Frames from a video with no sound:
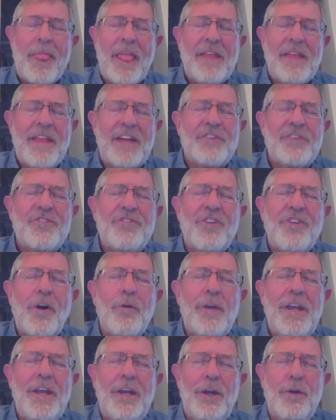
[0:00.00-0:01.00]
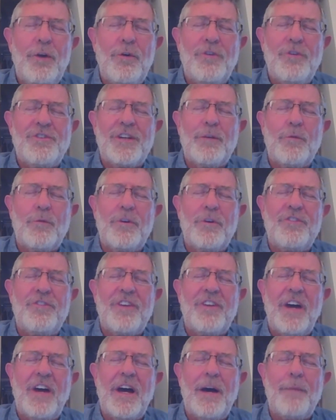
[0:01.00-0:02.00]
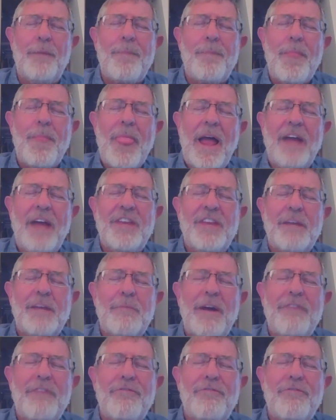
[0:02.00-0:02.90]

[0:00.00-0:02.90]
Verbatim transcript: that's so huge. It was, I think my